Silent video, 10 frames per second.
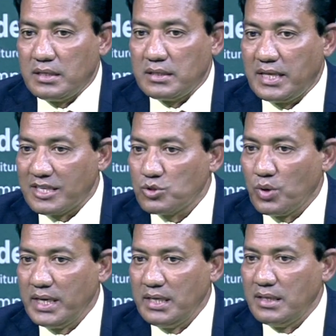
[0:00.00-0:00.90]
That's
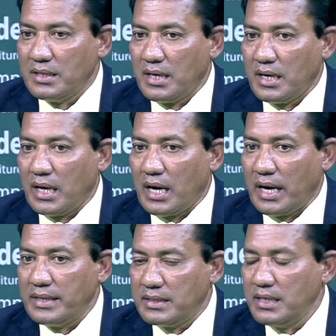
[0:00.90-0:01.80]
why
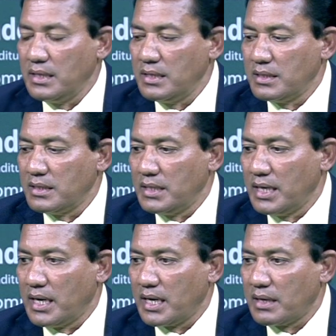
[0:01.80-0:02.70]
I think
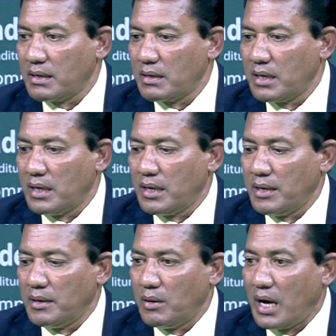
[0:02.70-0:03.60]
they are
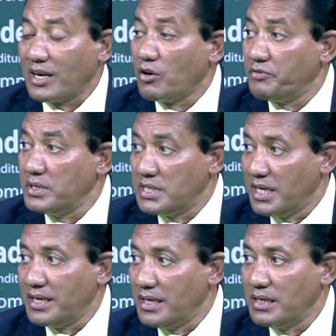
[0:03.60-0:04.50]

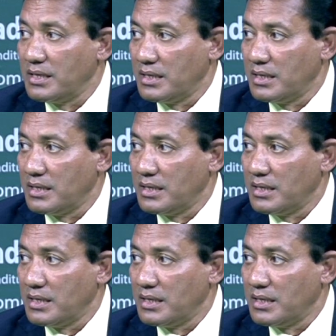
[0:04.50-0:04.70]
unofficially